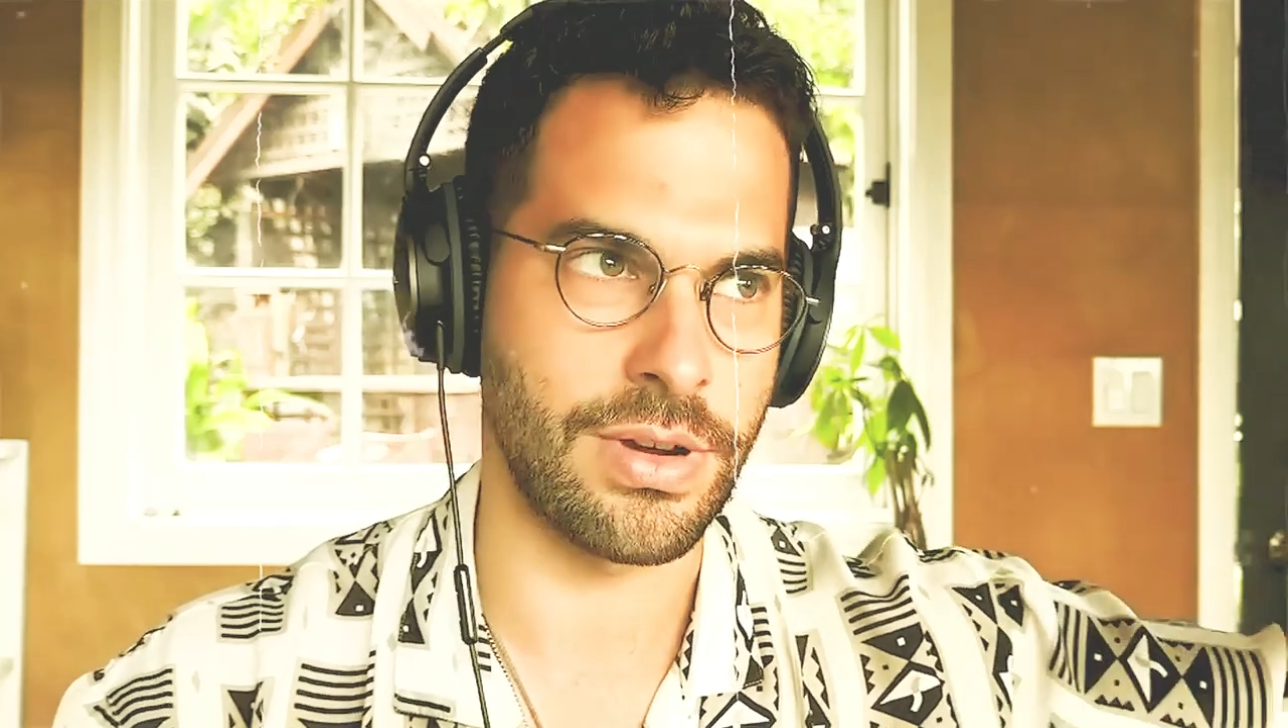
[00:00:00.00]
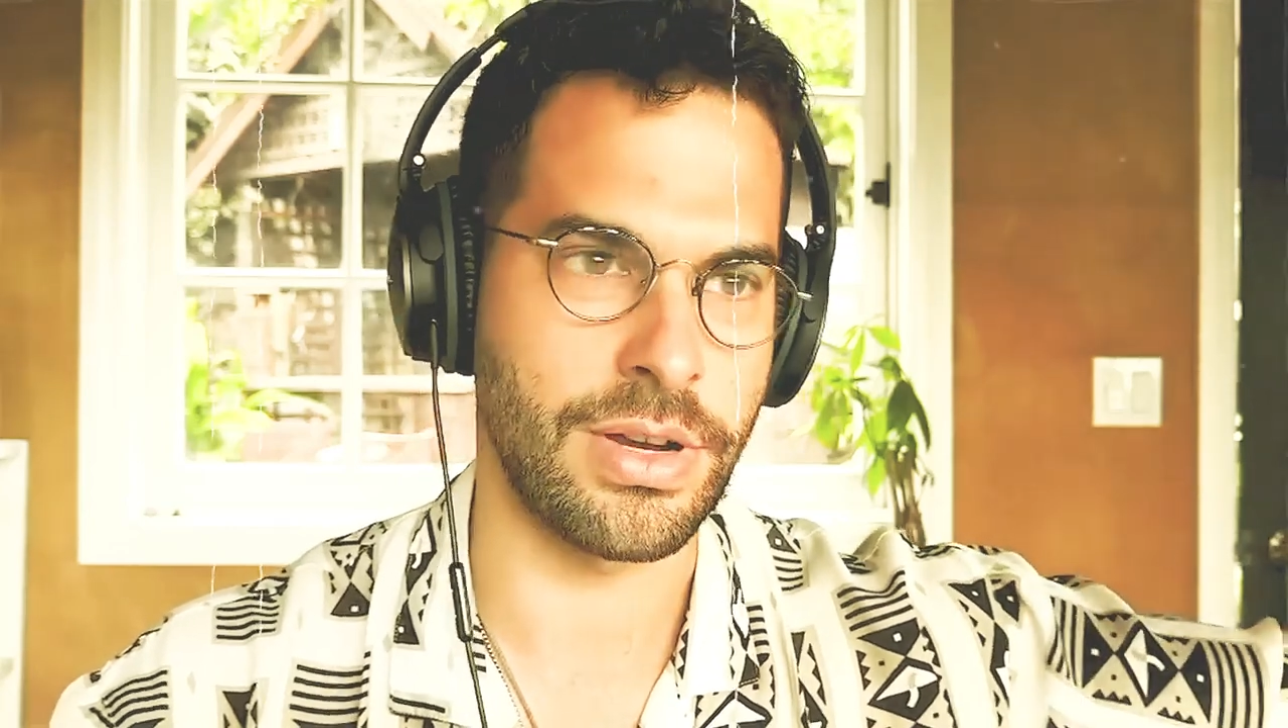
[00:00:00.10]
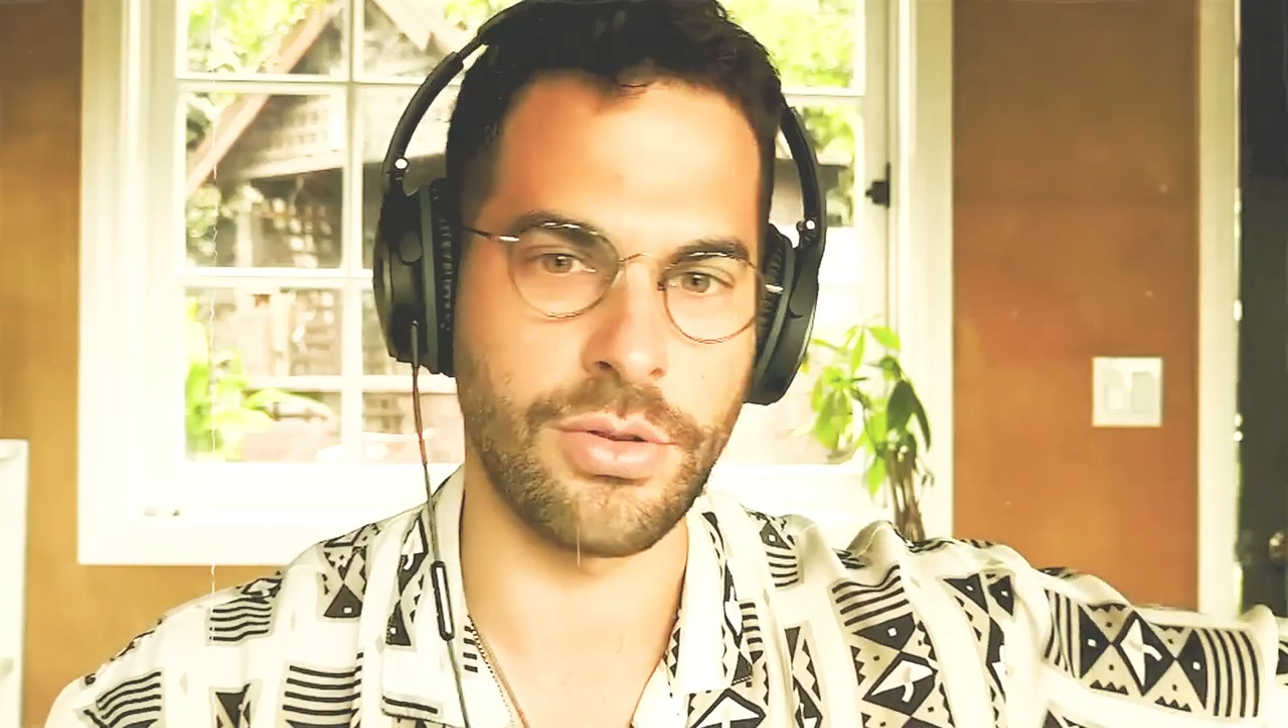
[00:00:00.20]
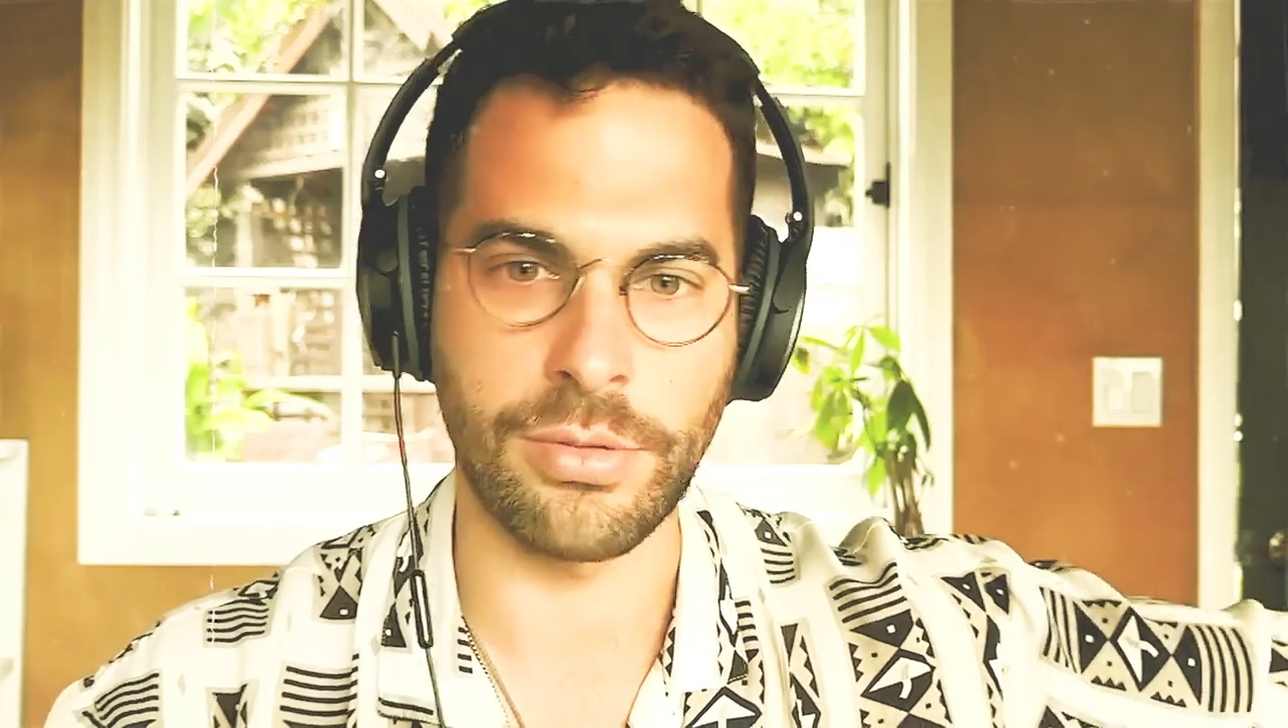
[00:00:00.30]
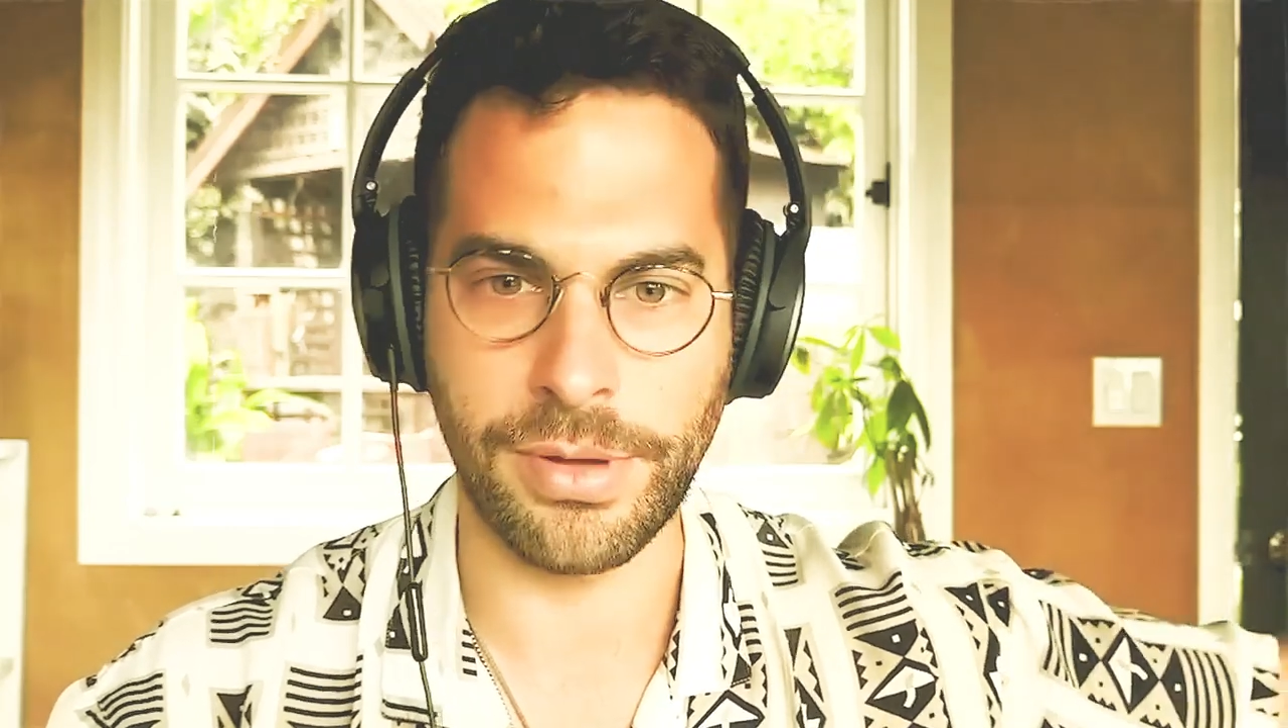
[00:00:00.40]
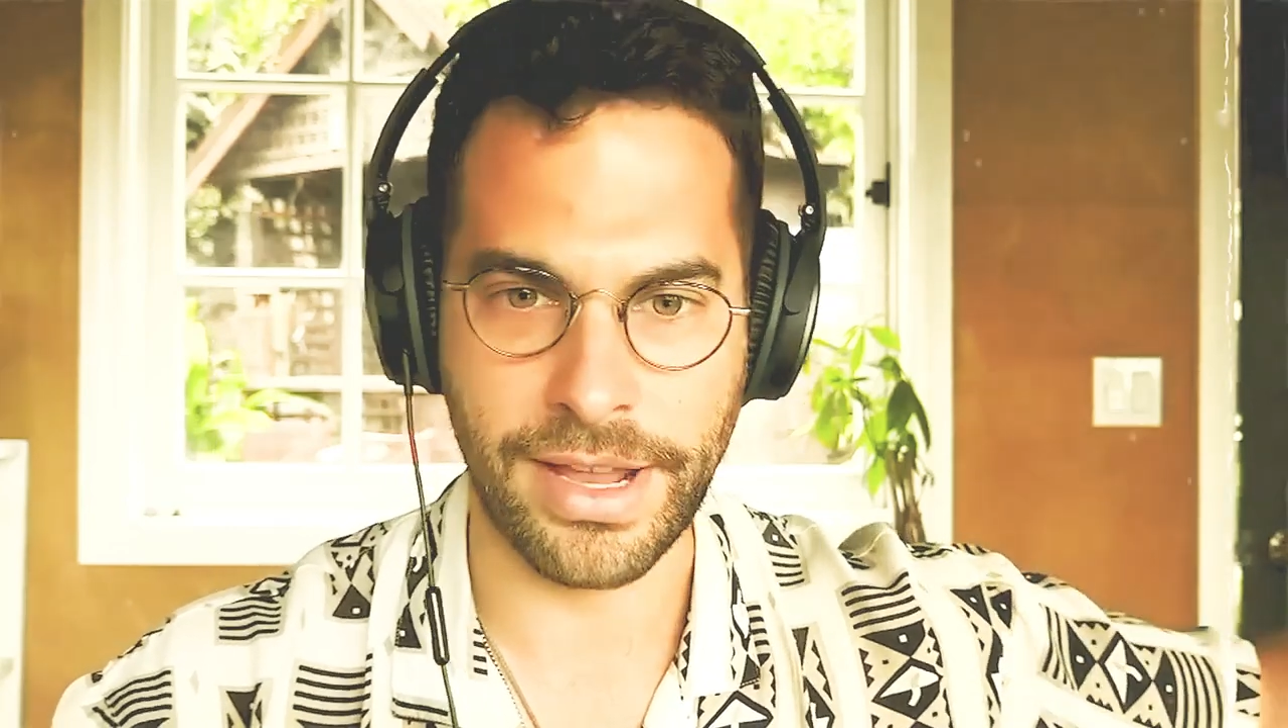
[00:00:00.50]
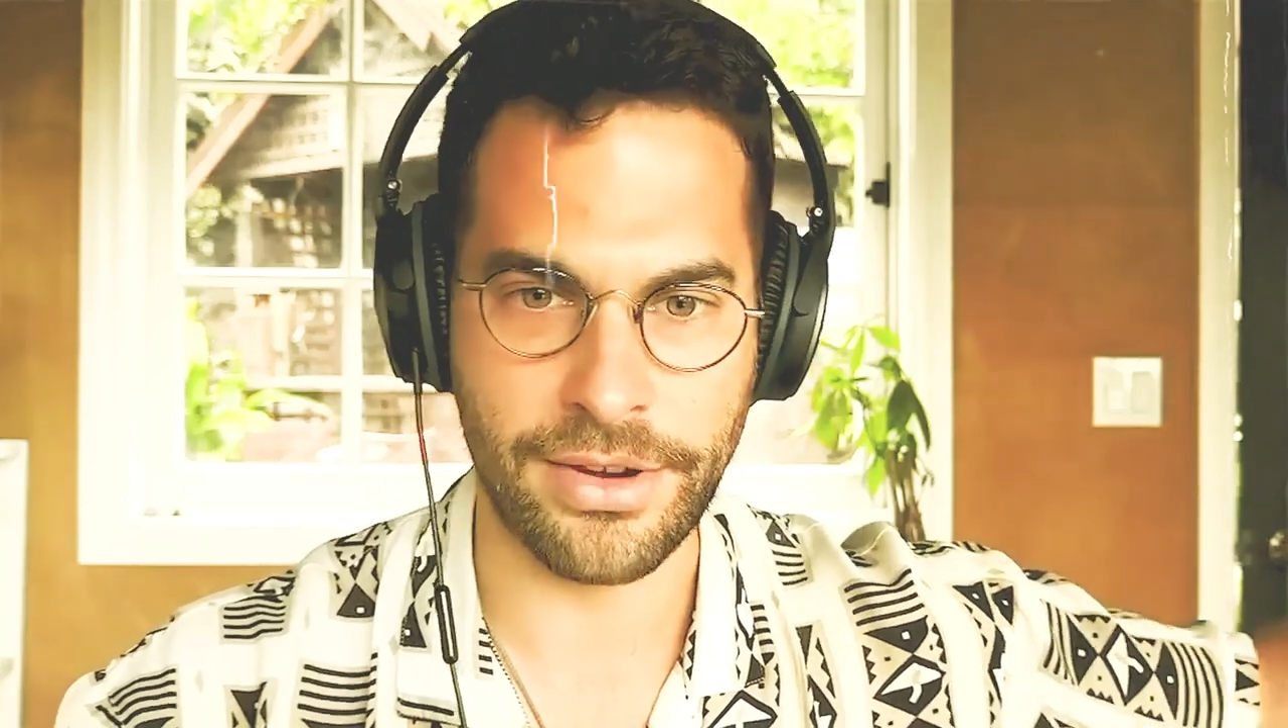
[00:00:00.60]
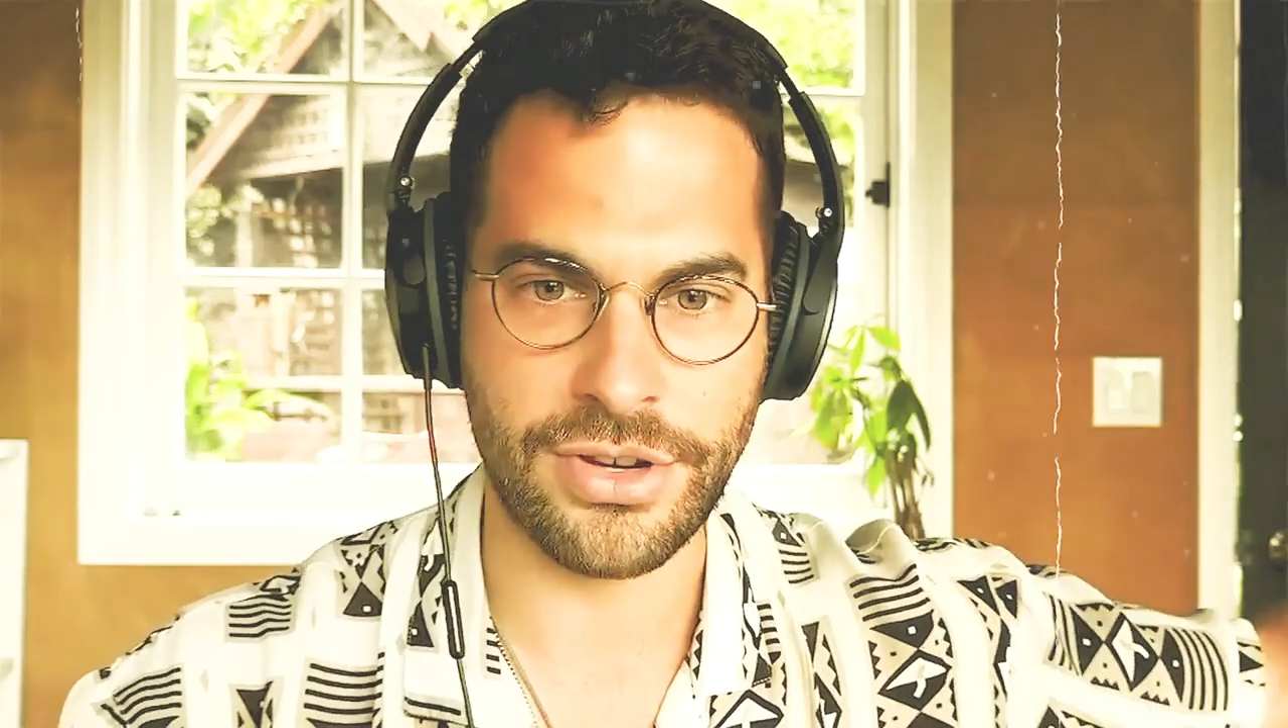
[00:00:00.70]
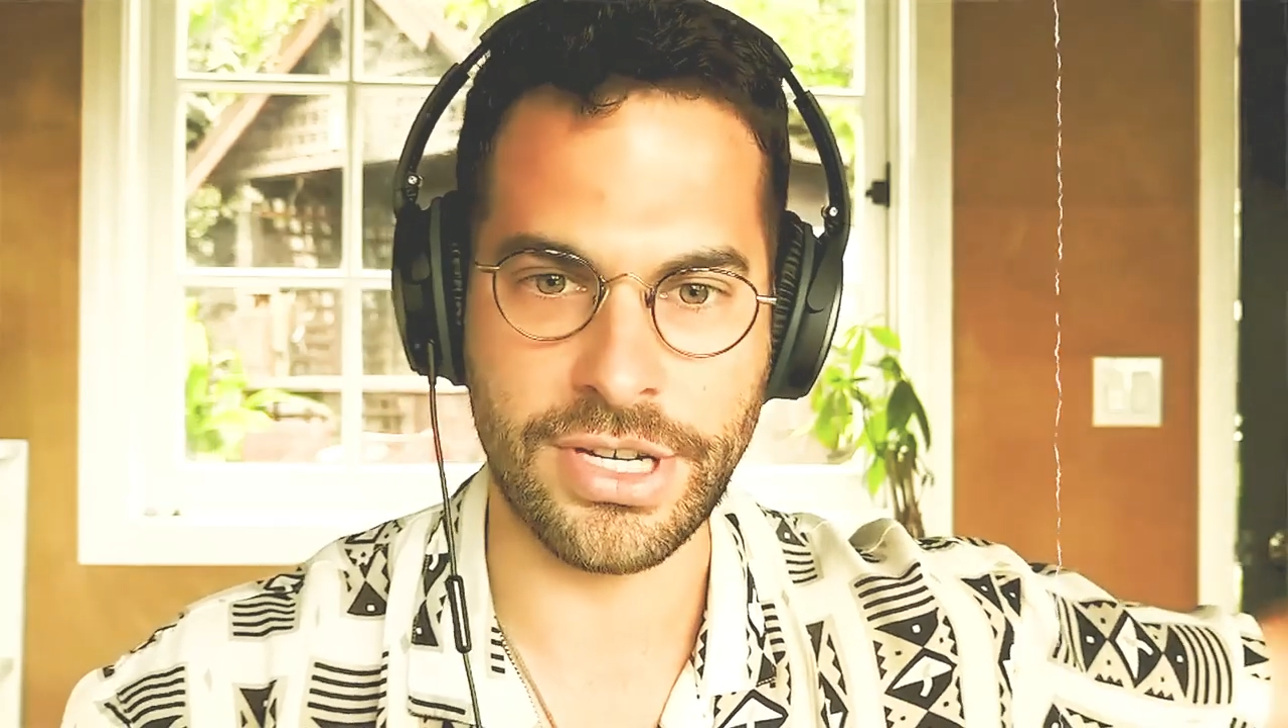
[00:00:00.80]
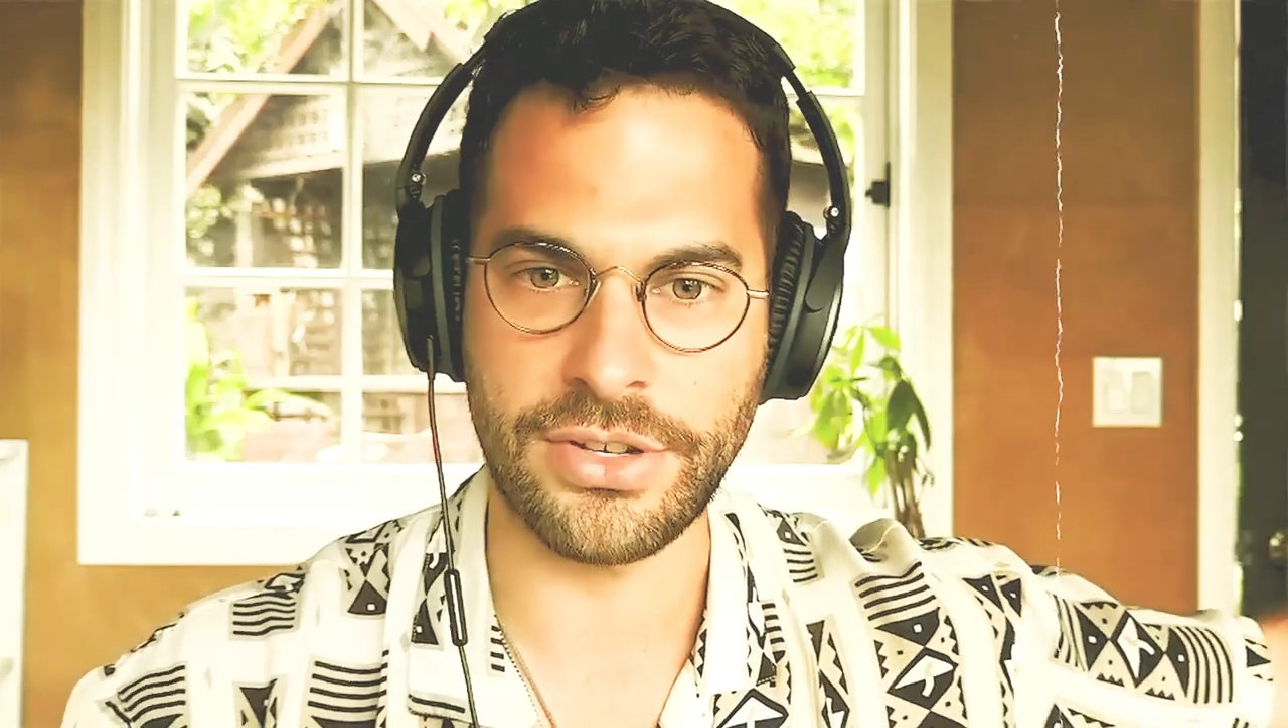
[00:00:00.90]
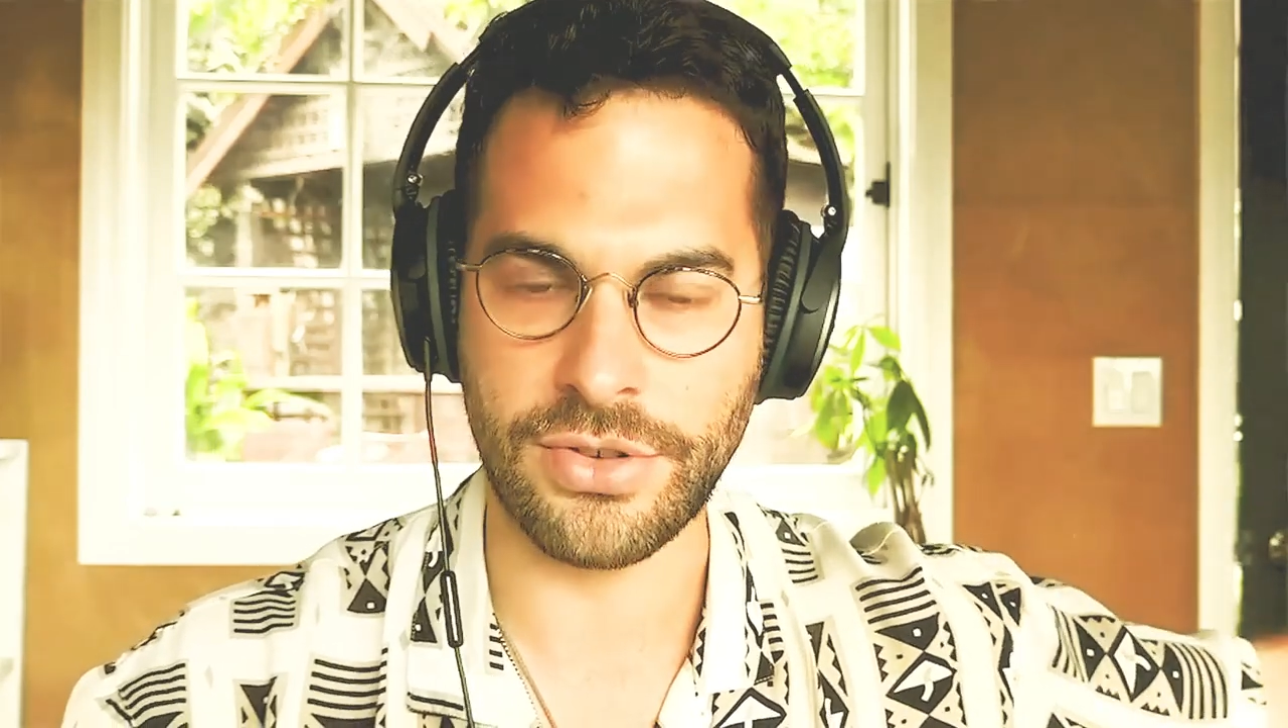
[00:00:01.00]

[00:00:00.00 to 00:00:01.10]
renewable energy